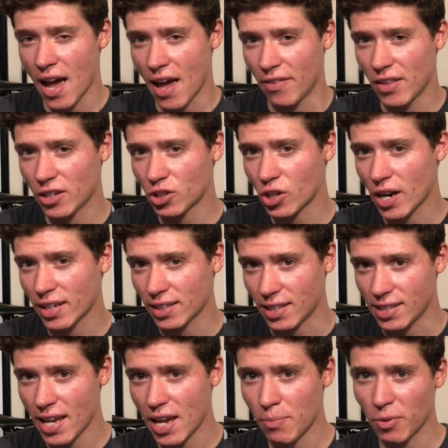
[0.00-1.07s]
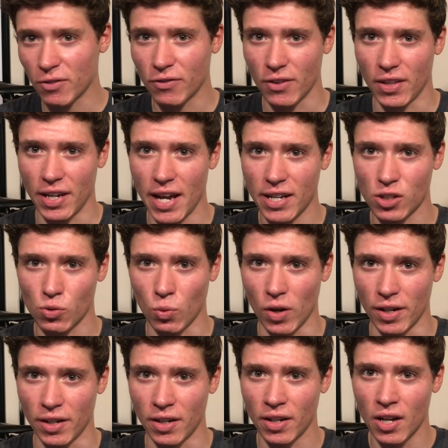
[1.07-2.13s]
and then trying to taper for the next
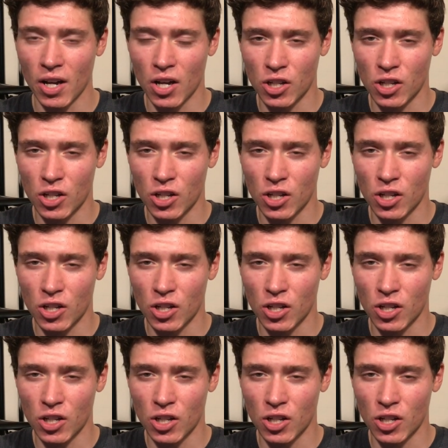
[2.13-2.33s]
one,